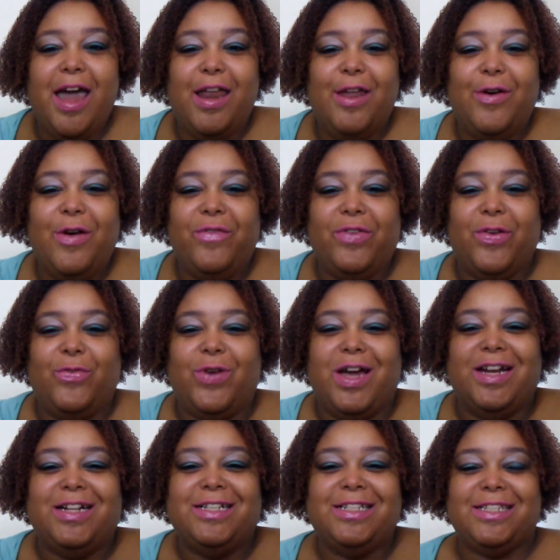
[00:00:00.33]
Hello
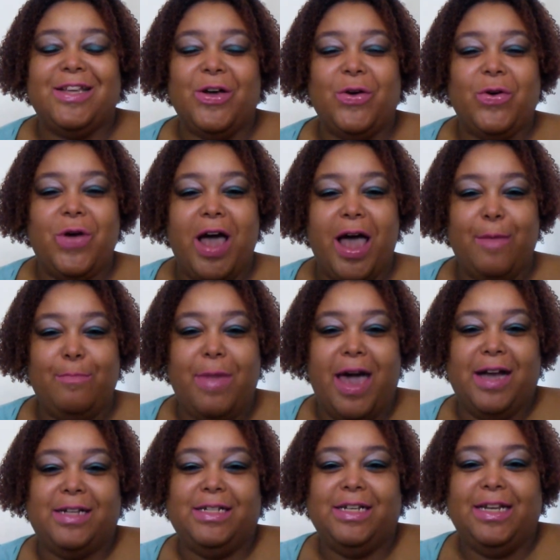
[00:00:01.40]
everyone, so I'm
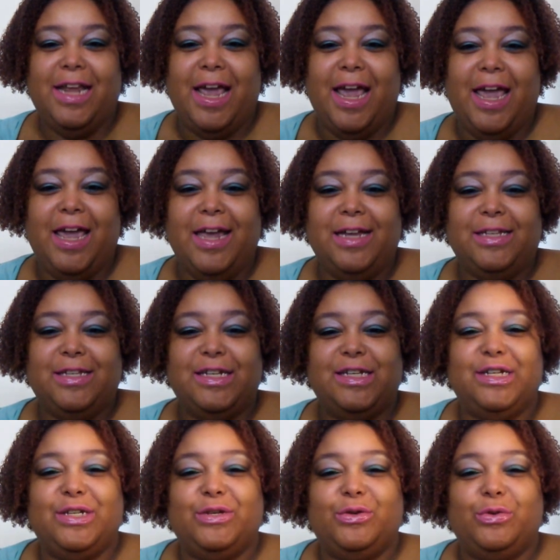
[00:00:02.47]
back today to
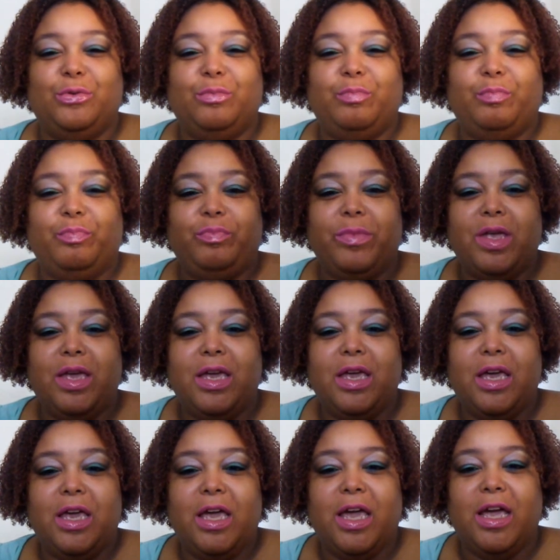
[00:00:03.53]
do
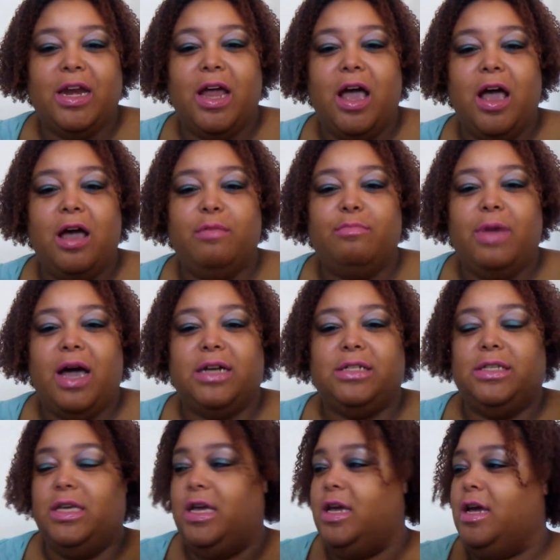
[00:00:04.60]
an
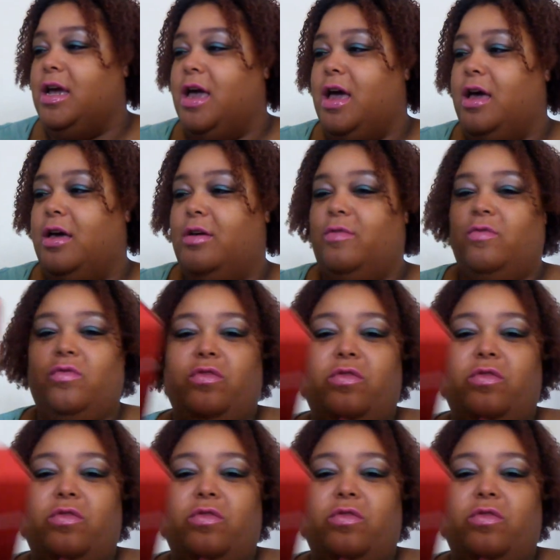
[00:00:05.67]
unboxing of